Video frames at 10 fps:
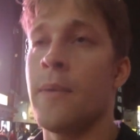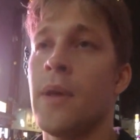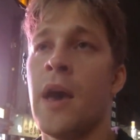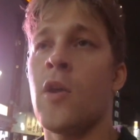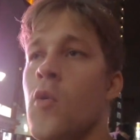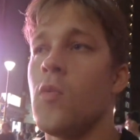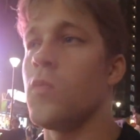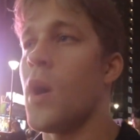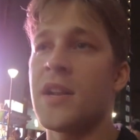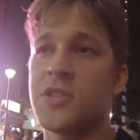I don't
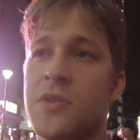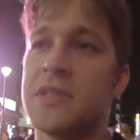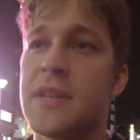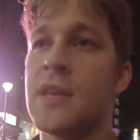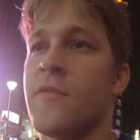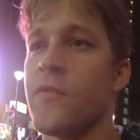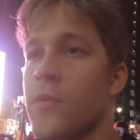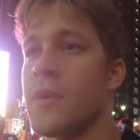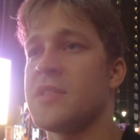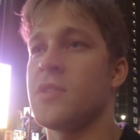want you to stay there for the
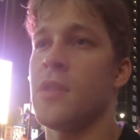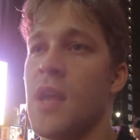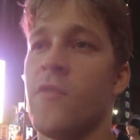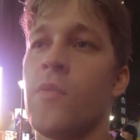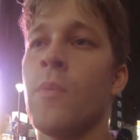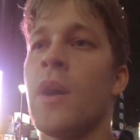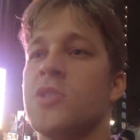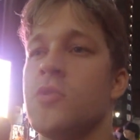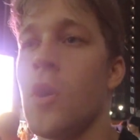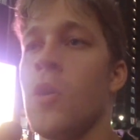rest of your life. We want
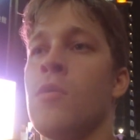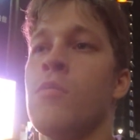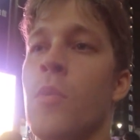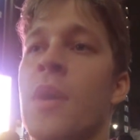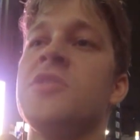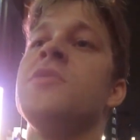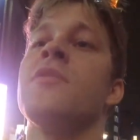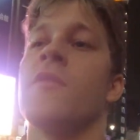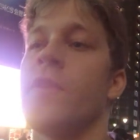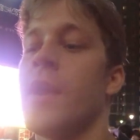you home. We want you near
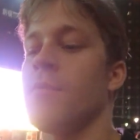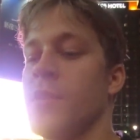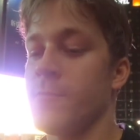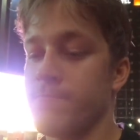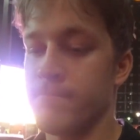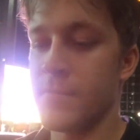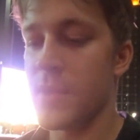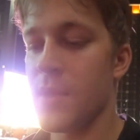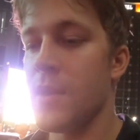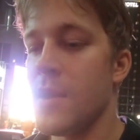the family.
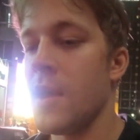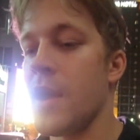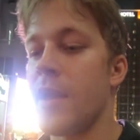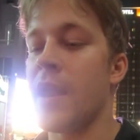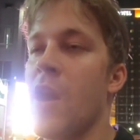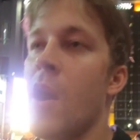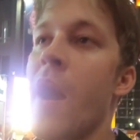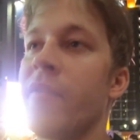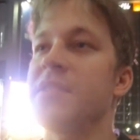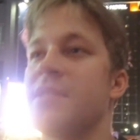Now,
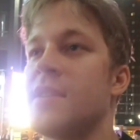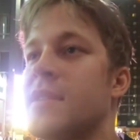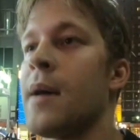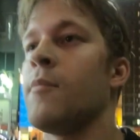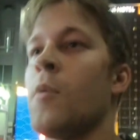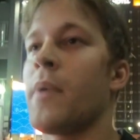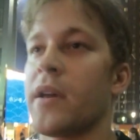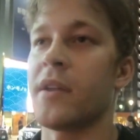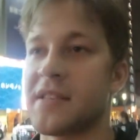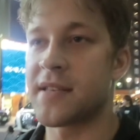obviously, at that moment, I
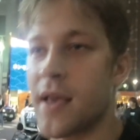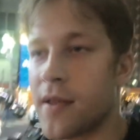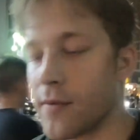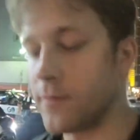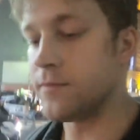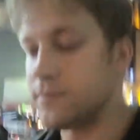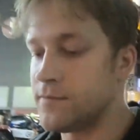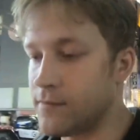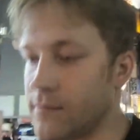could have said, you